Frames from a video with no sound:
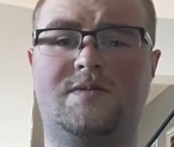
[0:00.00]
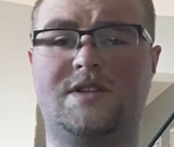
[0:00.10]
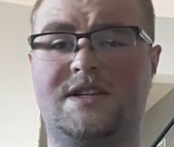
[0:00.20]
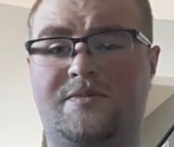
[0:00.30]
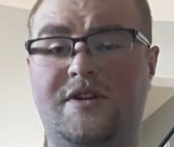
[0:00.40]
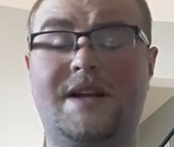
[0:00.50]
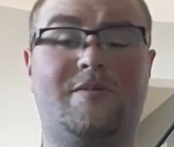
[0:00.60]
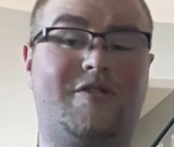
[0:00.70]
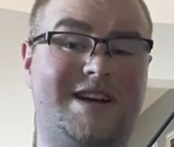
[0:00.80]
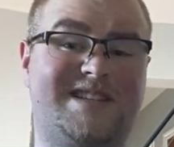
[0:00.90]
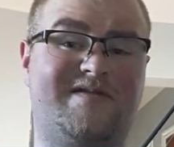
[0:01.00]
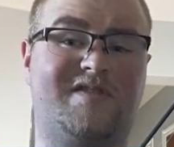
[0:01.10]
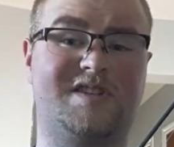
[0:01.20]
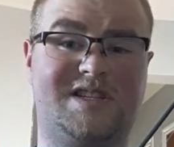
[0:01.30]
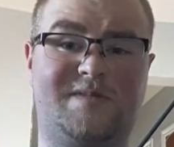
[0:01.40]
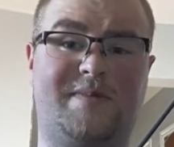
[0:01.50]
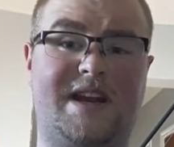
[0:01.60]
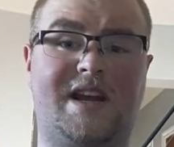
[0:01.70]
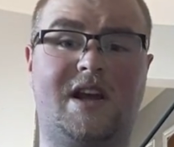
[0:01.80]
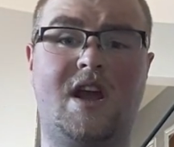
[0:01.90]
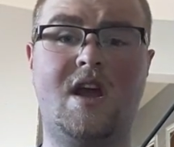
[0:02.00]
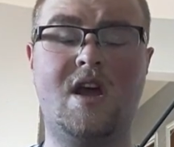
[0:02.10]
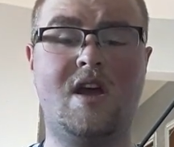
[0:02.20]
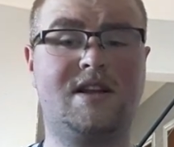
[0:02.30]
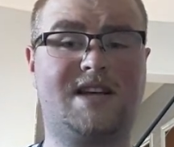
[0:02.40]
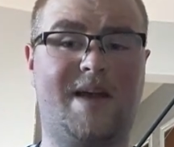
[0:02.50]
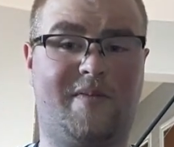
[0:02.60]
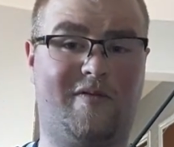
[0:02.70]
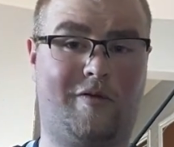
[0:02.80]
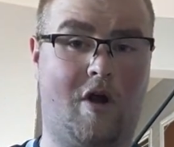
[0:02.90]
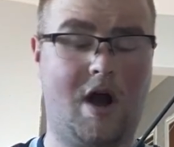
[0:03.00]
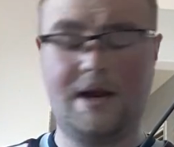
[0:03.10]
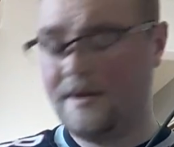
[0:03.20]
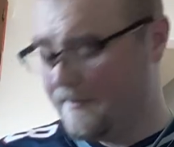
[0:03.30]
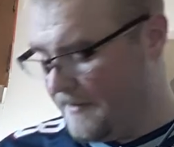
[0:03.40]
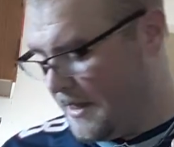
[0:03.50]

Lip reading: which is pretty impressive for a spinning type of rod.